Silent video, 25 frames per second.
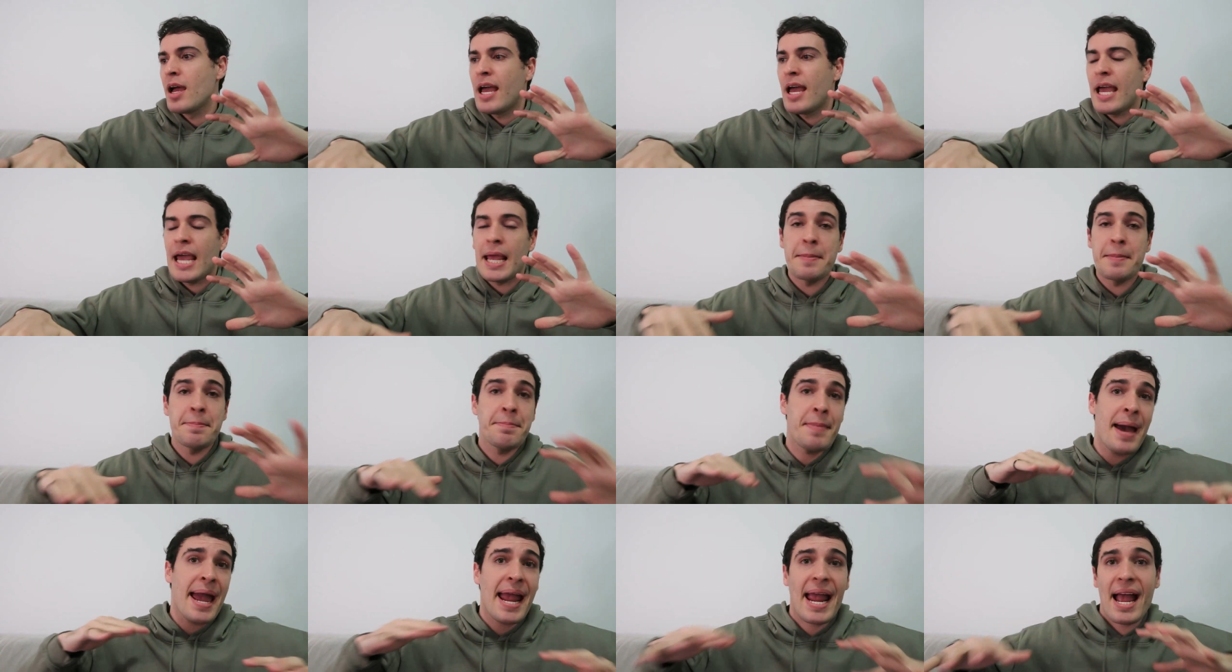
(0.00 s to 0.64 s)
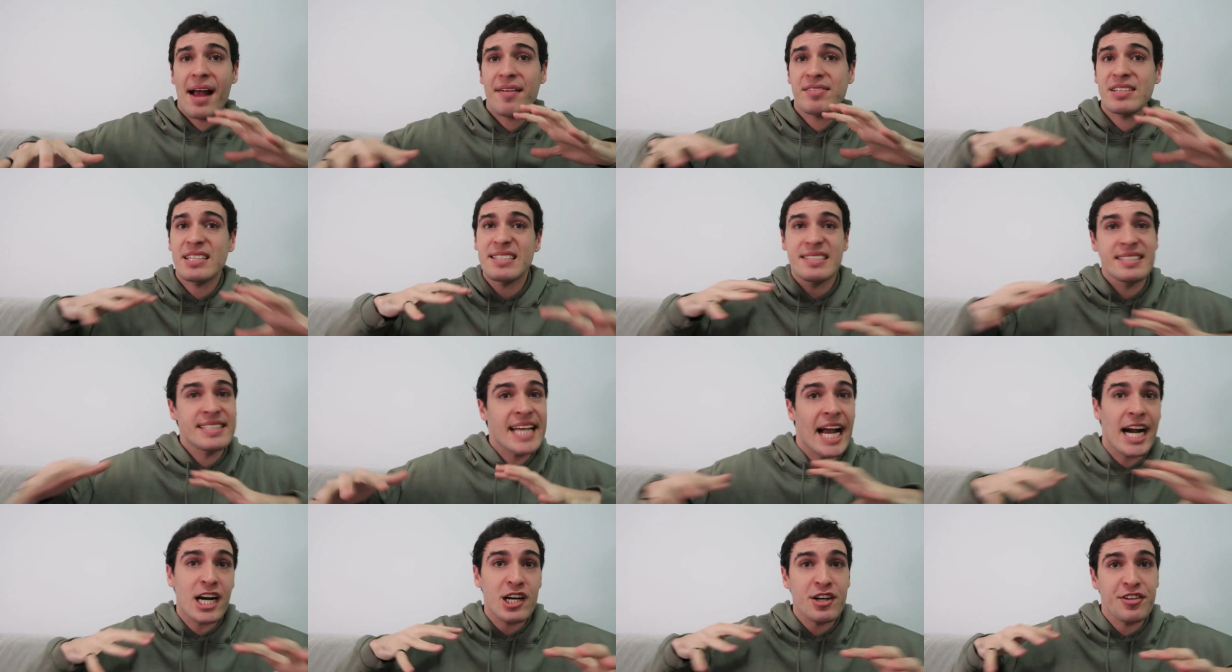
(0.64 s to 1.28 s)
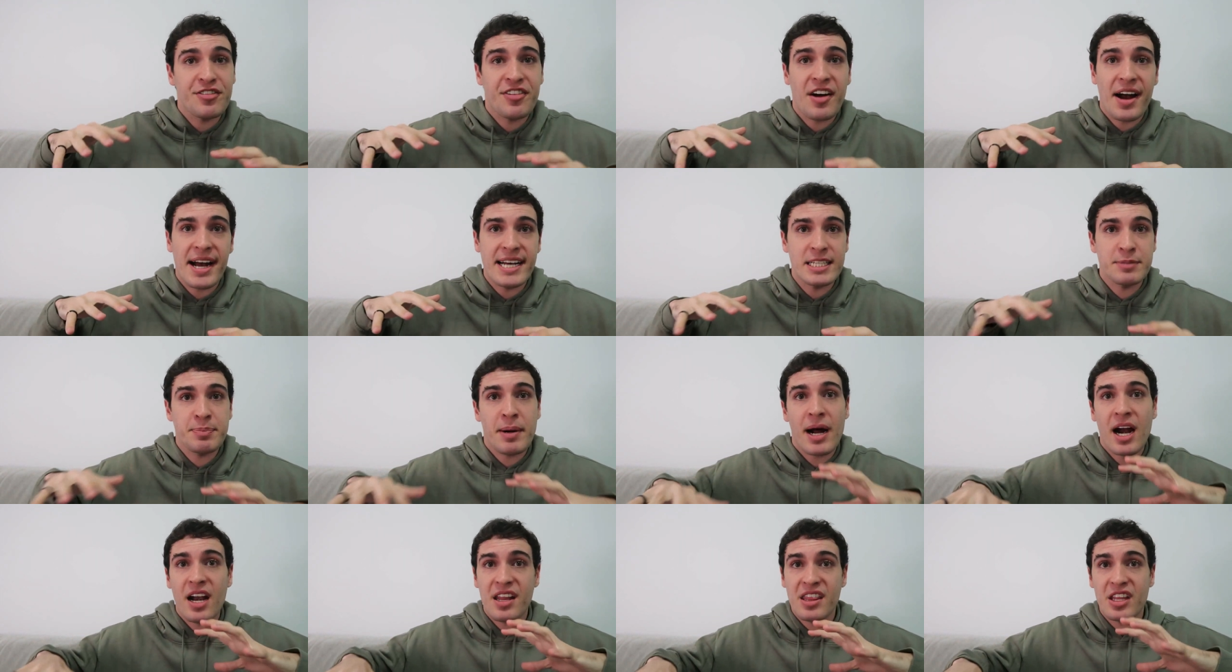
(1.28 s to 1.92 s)
he may have to sacrifice
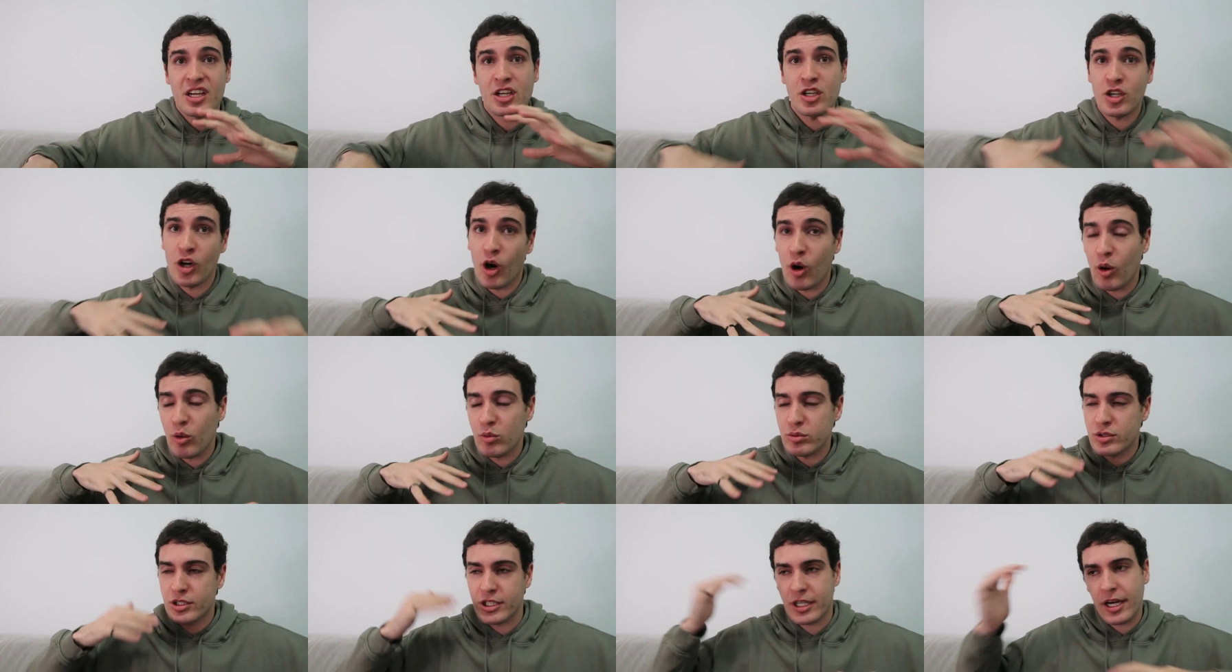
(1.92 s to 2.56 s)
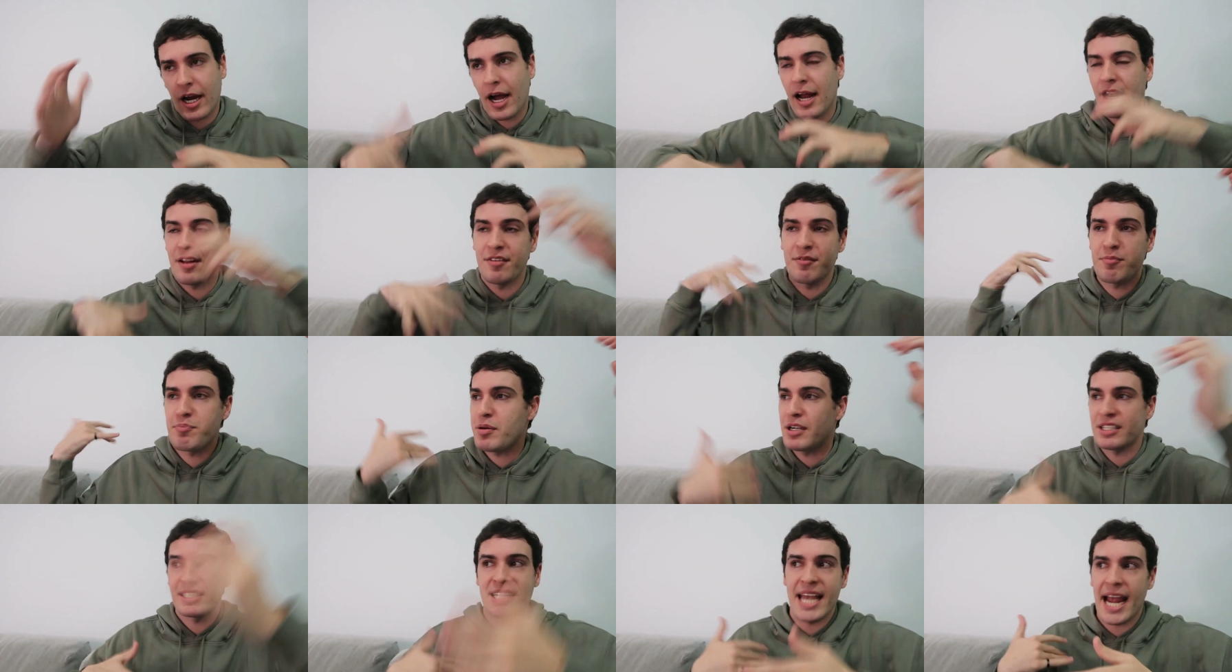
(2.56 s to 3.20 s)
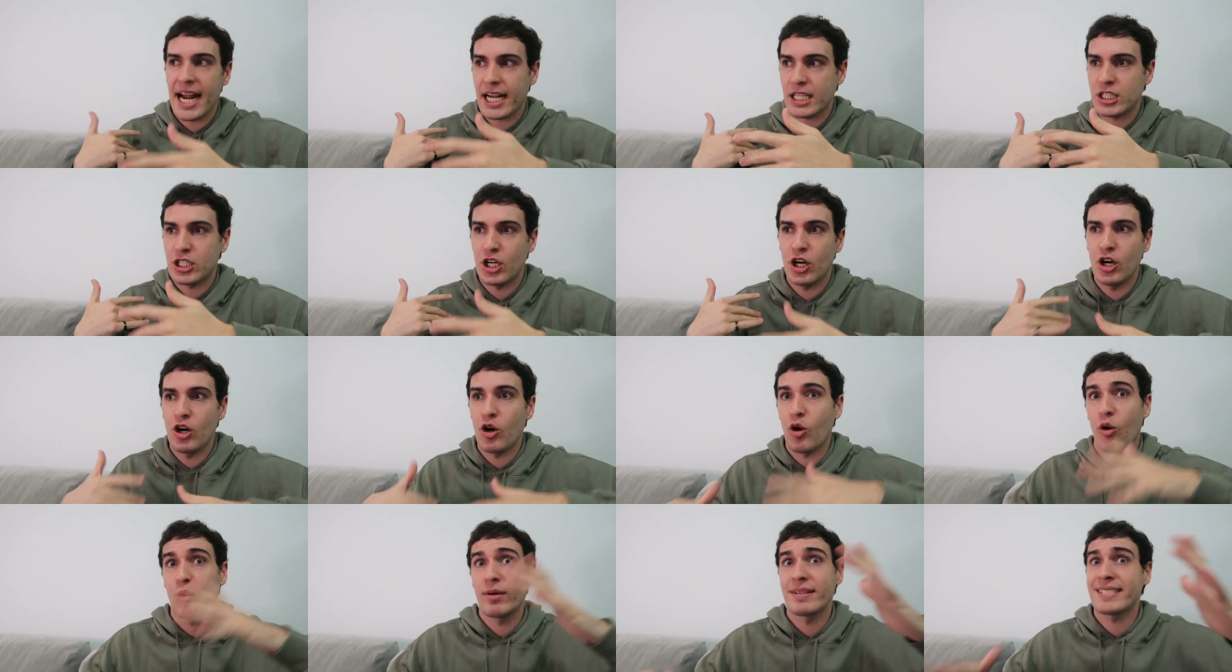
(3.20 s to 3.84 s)
part of the gold to kind of protect
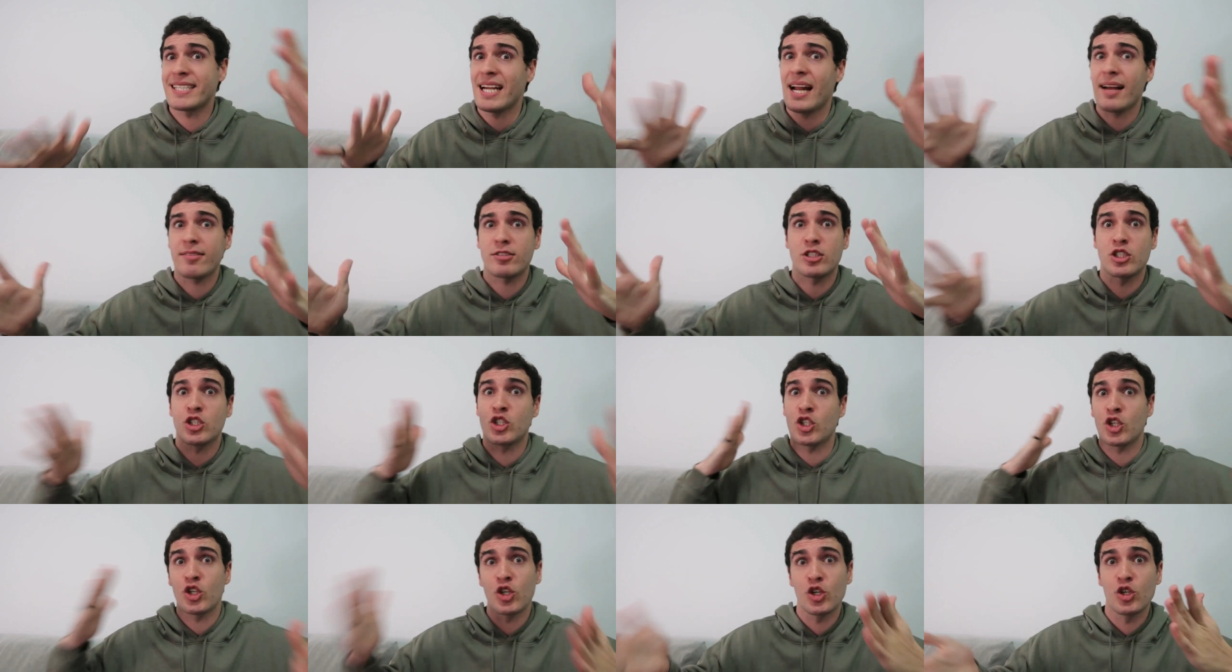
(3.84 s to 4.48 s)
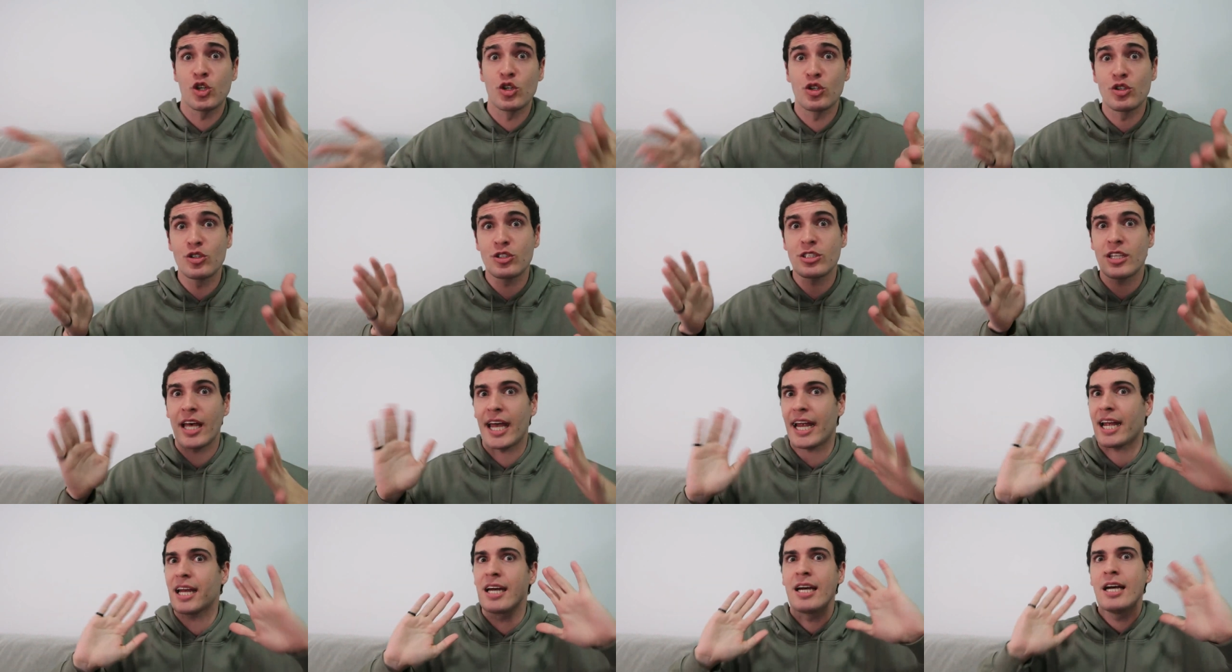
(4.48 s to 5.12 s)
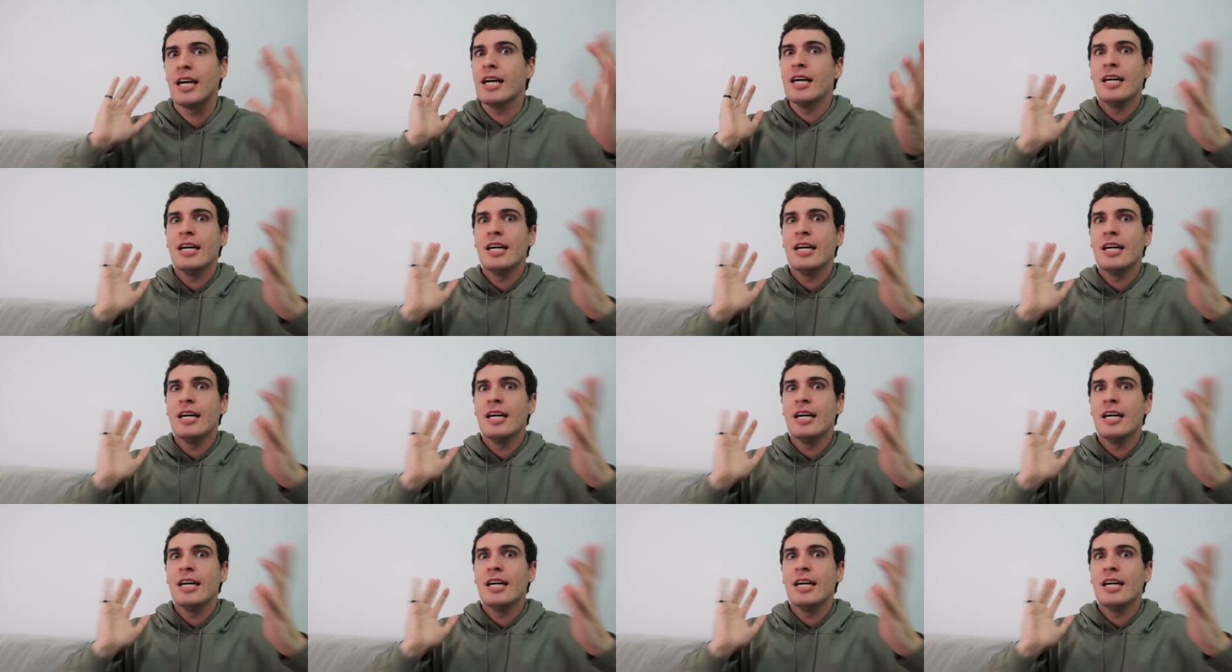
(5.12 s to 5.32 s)
her, or he's gonna have to choose like